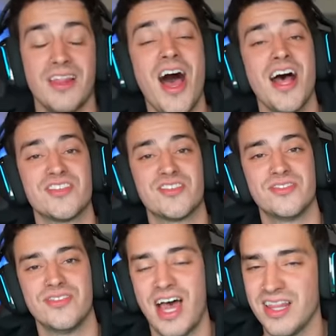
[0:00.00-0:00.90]
lost.
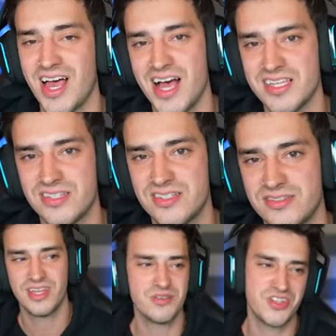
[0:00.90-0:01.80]
I lost.
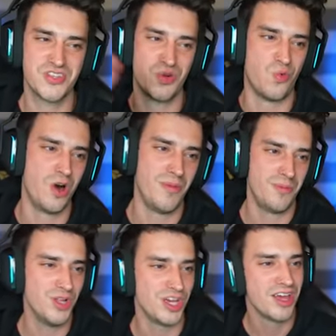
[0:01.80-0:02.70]
That was just a
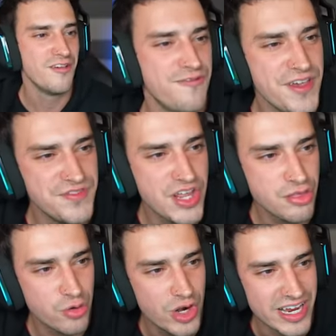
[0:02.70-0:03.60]
warm-up. Look,
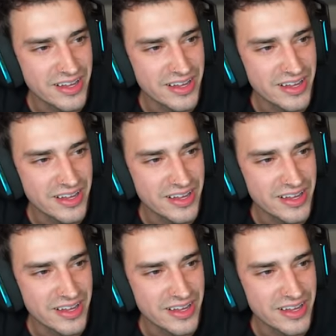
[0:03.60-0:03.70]
fifty-three.